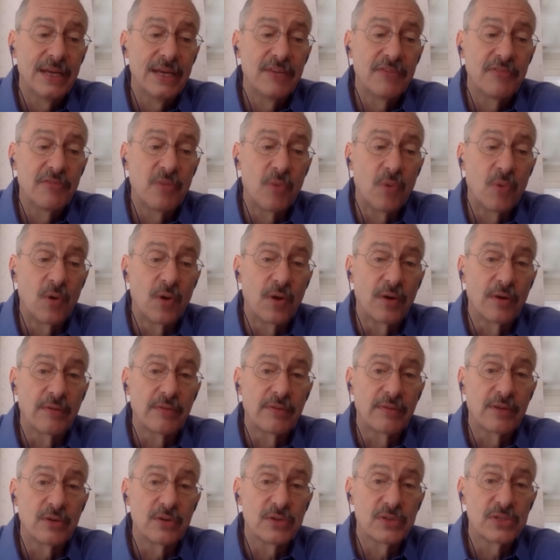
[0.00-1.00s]
for
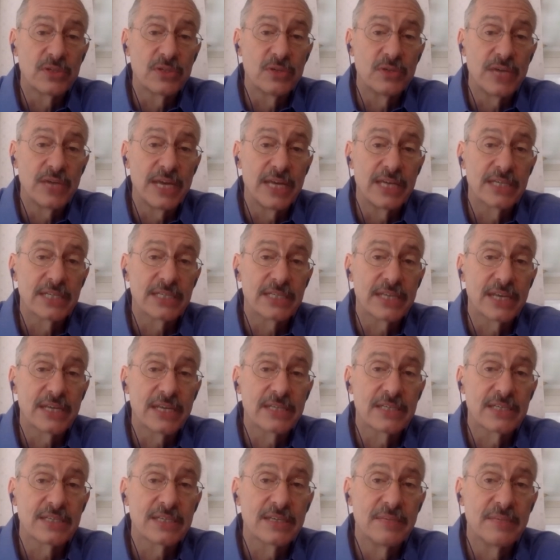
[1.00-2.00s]
those two data
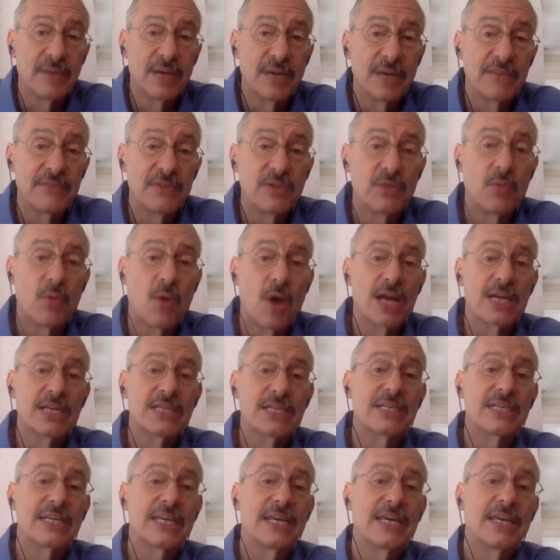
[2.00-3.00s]
sets. But if you wanted
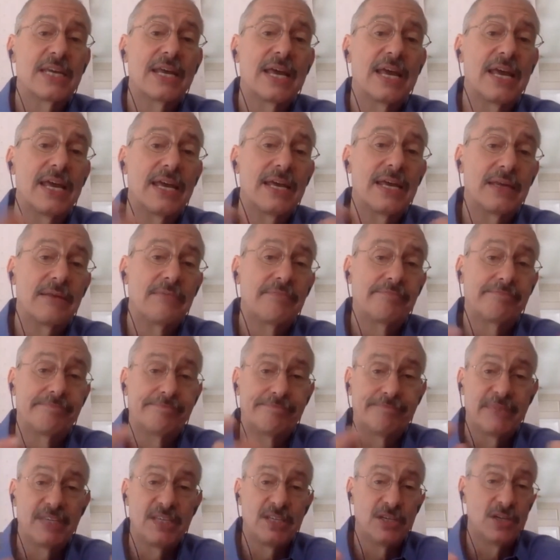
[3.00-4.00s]
to get a,
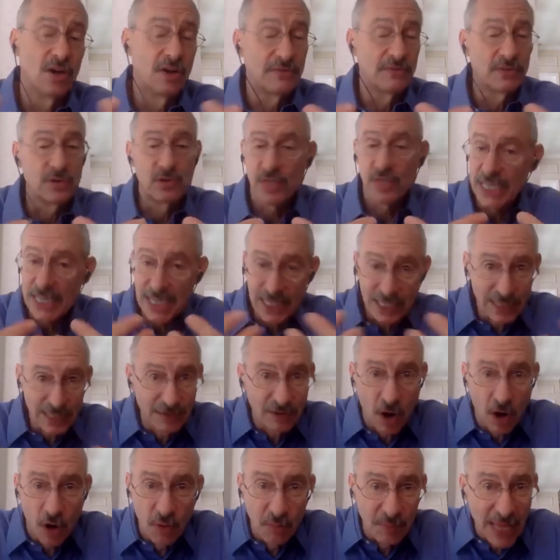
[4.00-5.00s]
you know, if you needed the
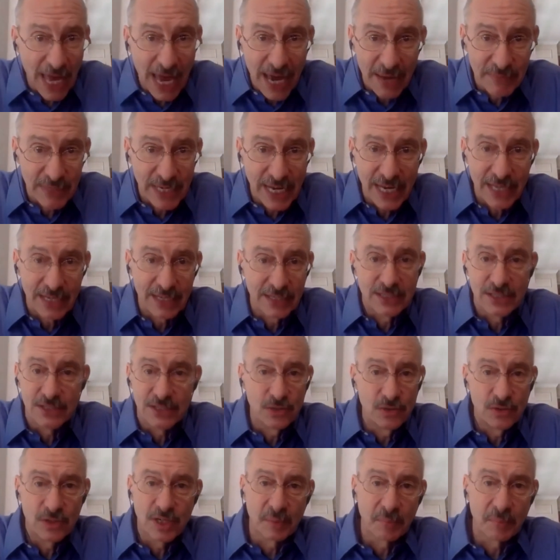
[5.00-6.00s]
home lab data to
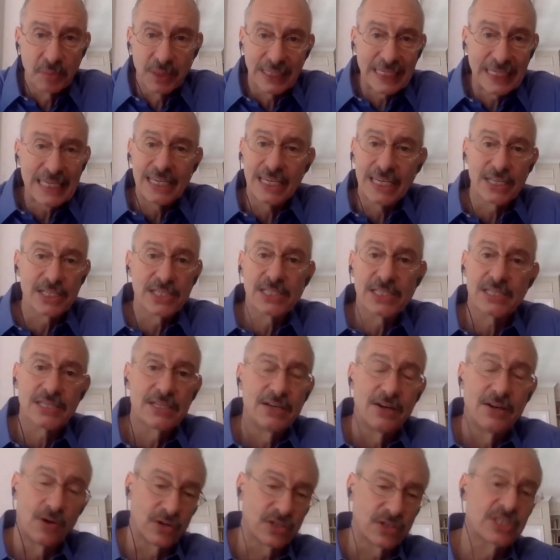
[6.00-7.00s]
do completeness
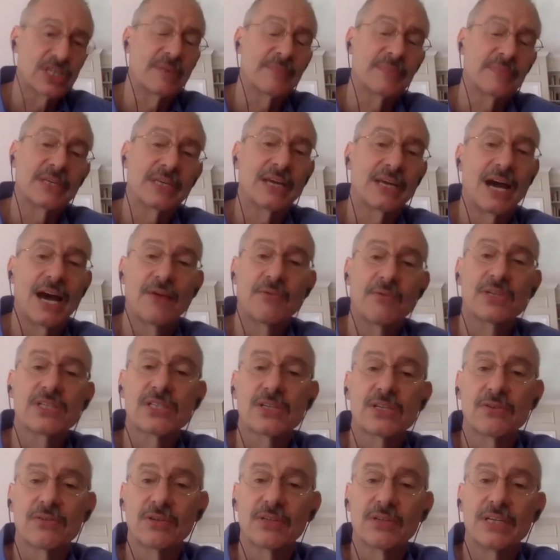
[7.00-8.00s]
or something, I would
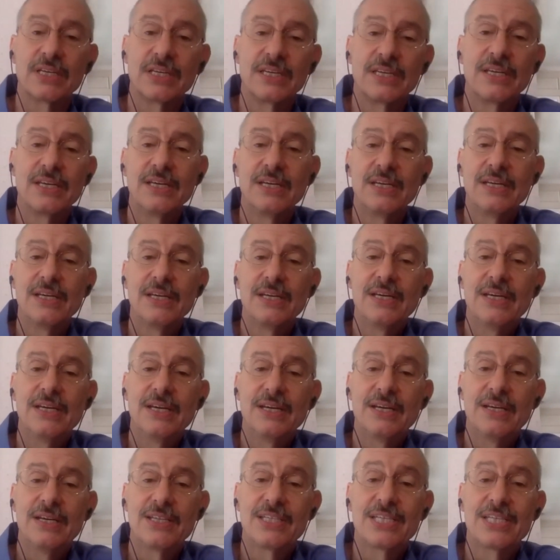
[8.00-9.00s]
certainly,
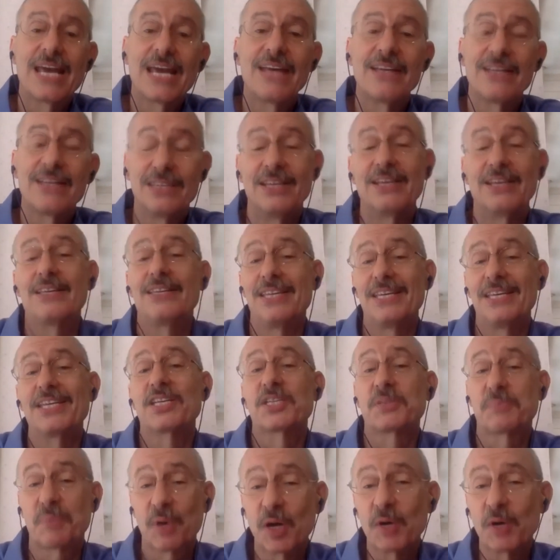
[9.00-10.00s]
te- the, the
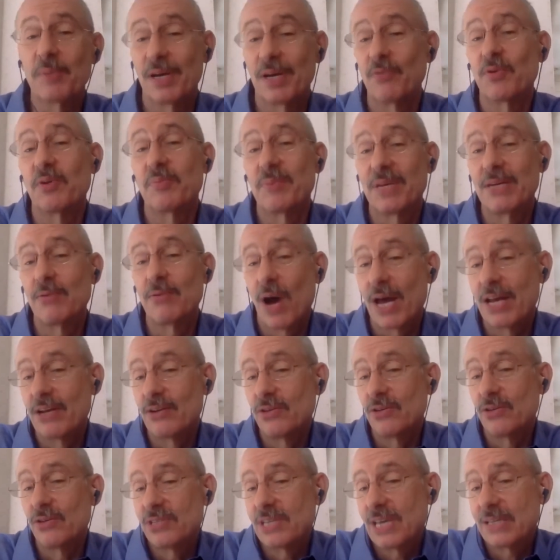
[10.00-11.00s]
experiment would be why don't
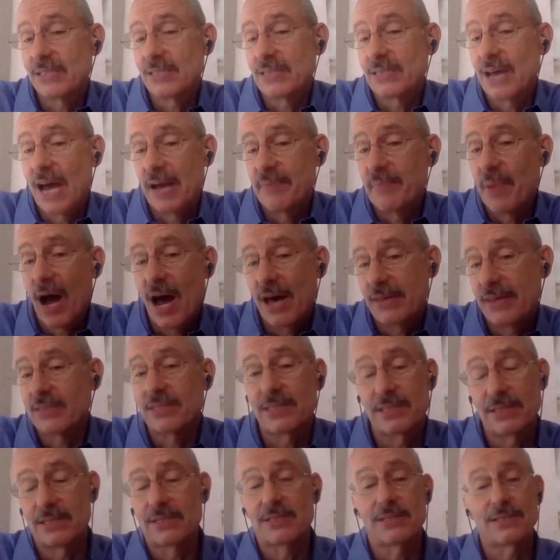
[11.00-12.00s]
you test the
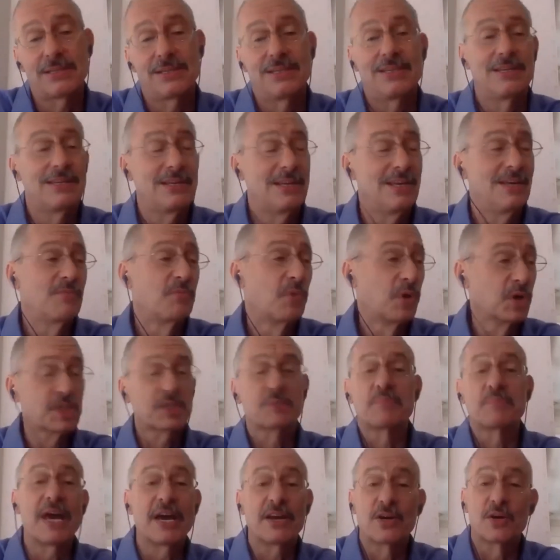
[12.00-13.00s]
hypothesis? It works
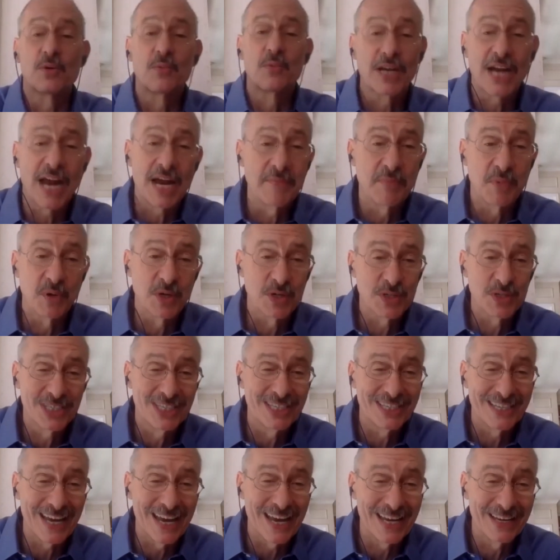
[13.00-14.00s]
better when I merge the
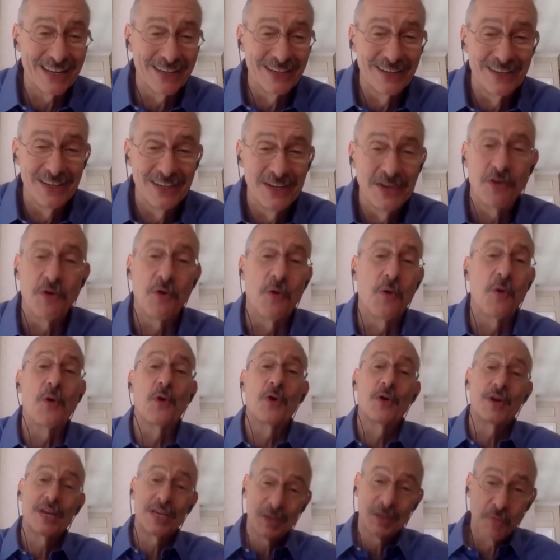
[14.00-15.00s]
data,
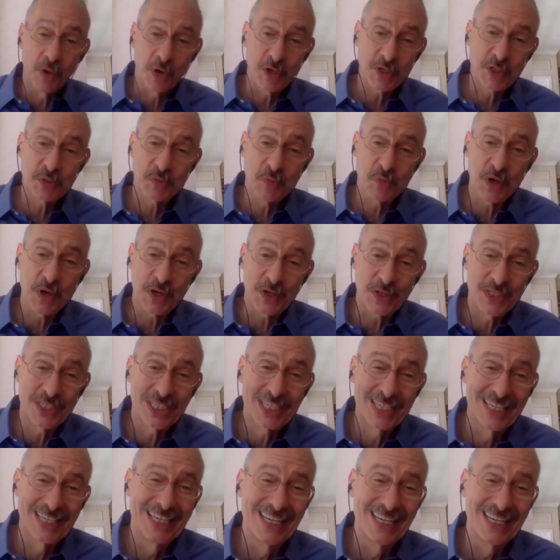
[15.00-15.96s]
or it works worse.